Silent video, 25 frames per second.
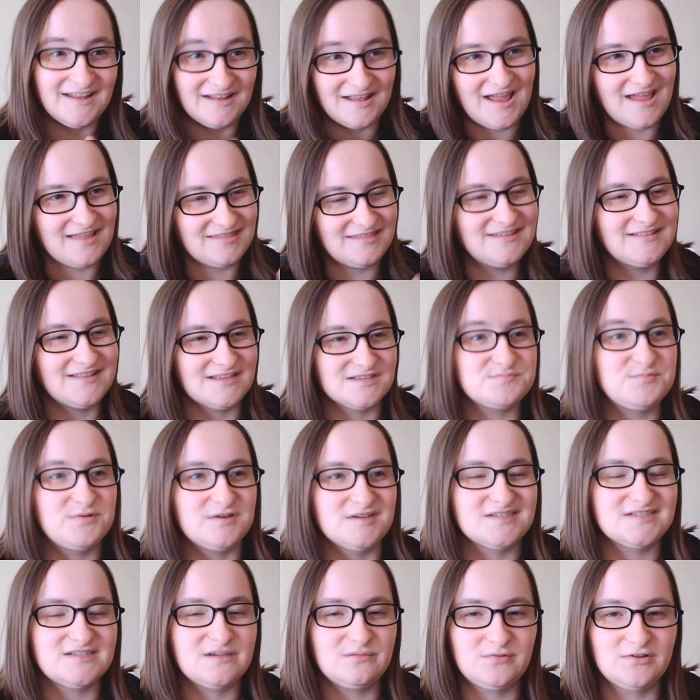and I think that's
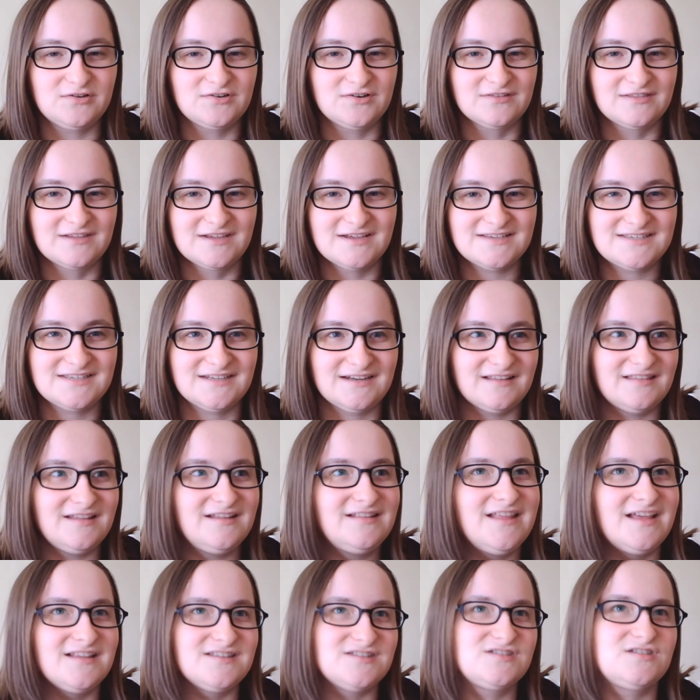pretty similar to this, and I
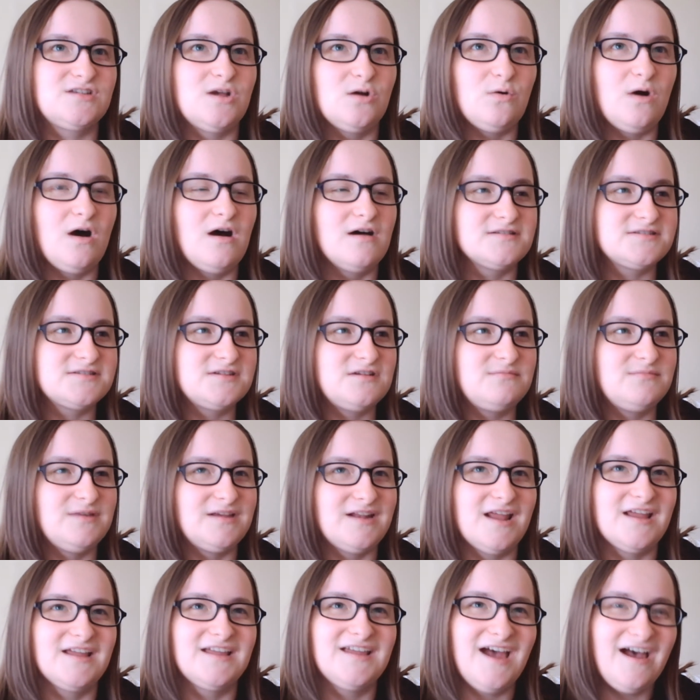think that's so awesome,
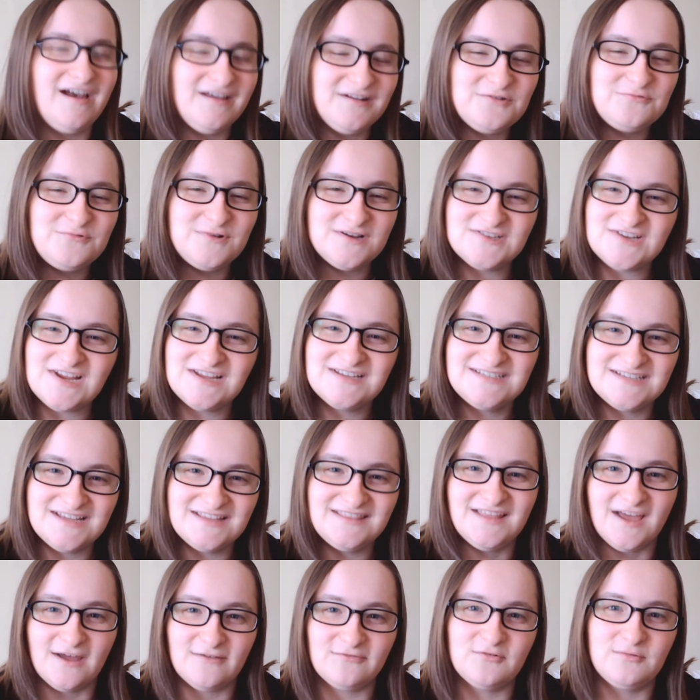and I kind of wish I
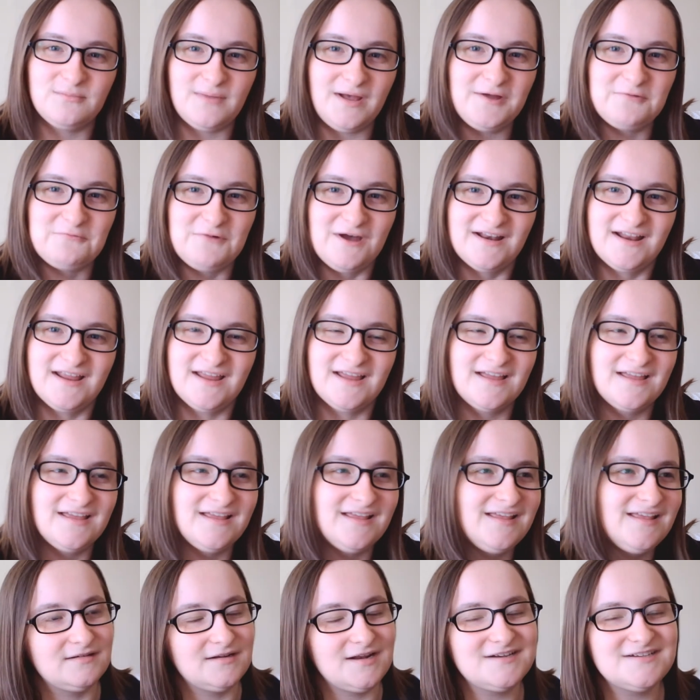did that for my wedding.
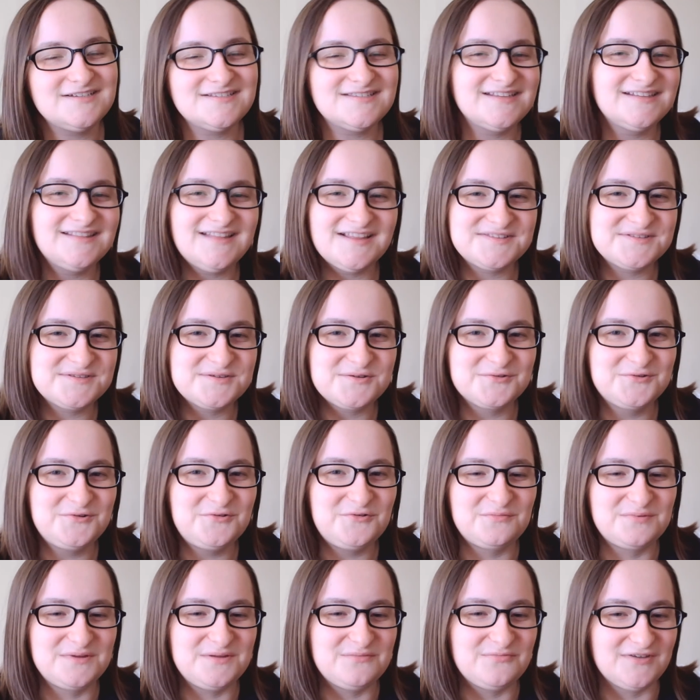And I just think that's so
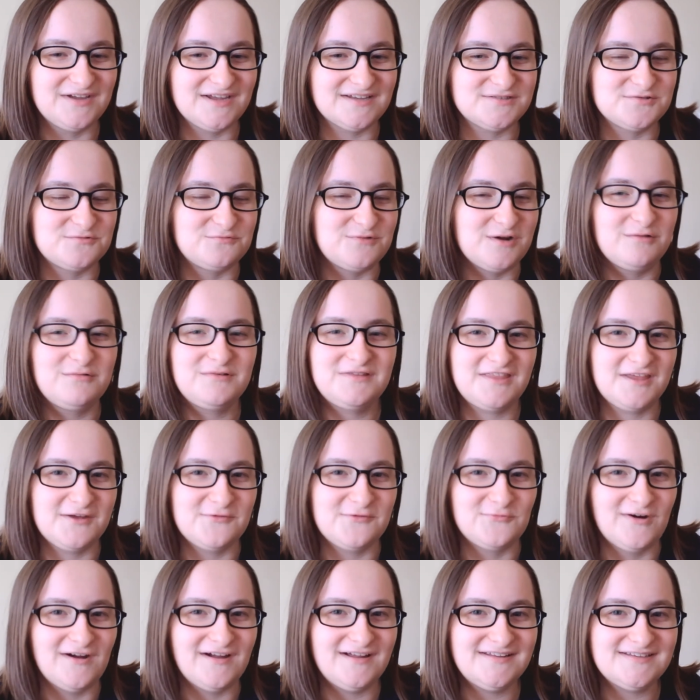cool. People get to wear what they
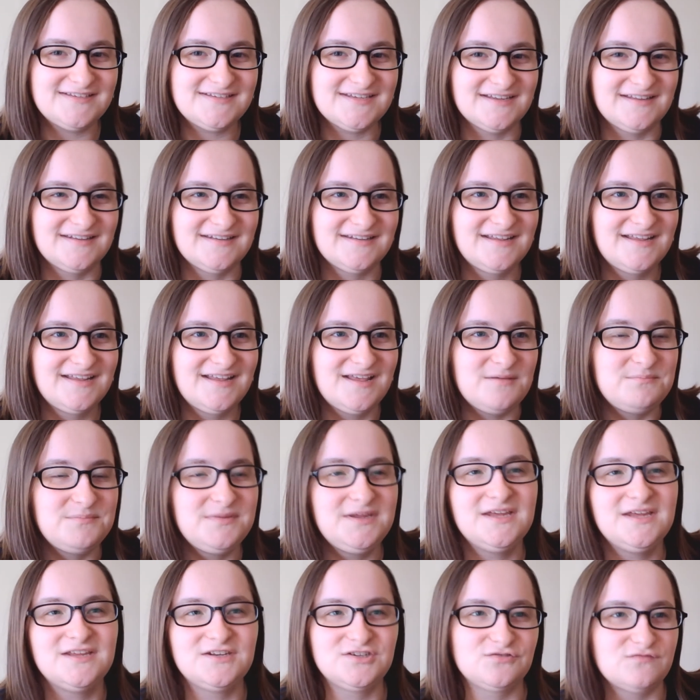want and
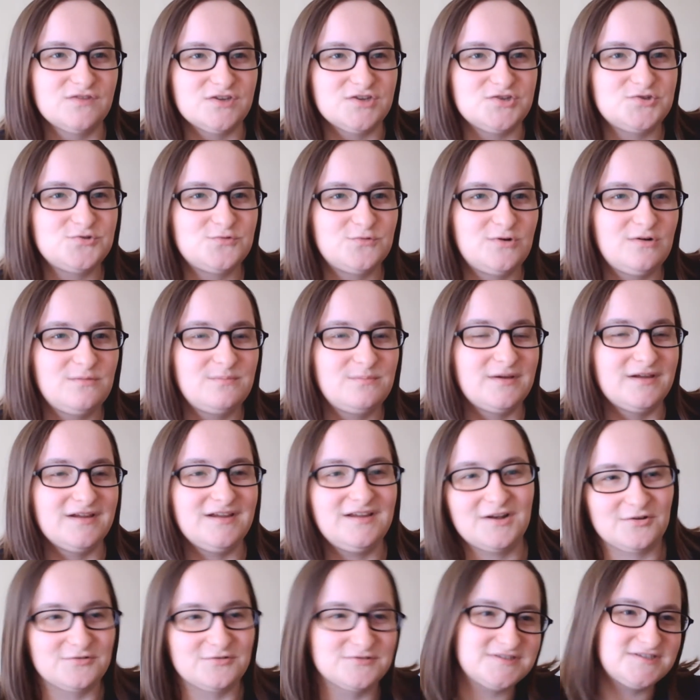be individual, but
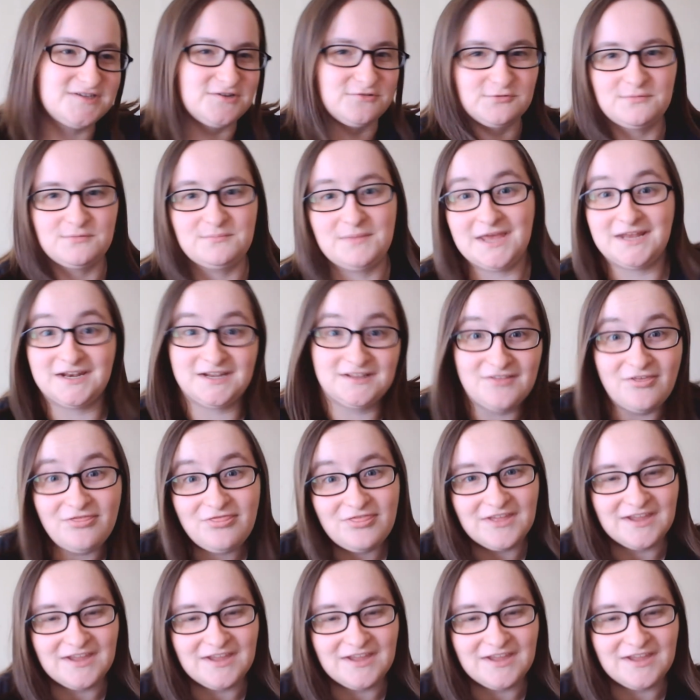you know, still remain in the